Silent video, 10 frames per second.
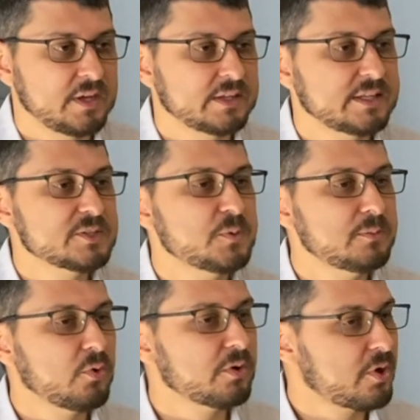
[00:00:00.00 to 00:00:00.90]
That's when
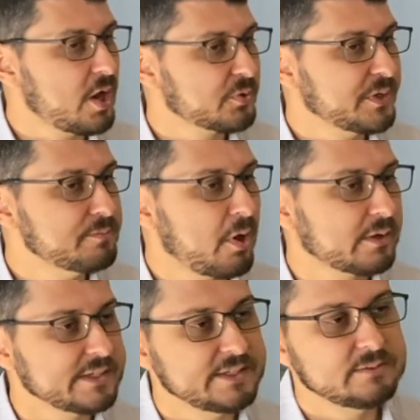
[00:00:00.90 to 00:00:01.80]
more concrete
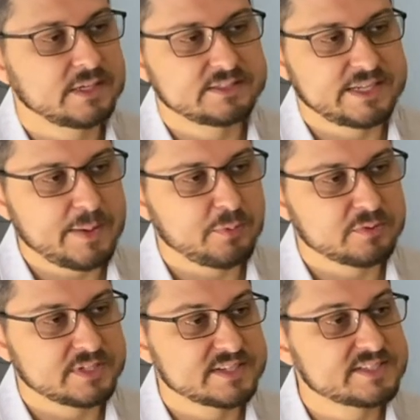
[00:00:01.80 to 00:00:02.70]
modeling,
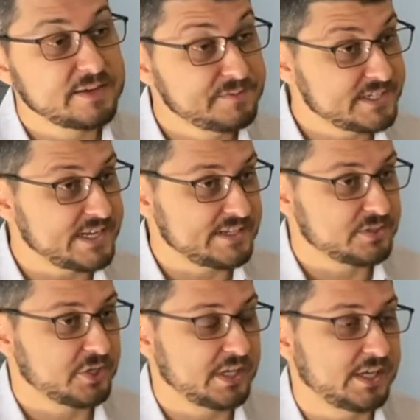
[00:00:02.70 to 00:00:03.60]
examples, and a safety net
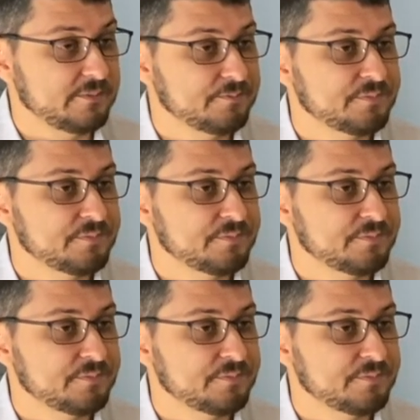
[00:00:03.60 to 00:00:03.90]
are key.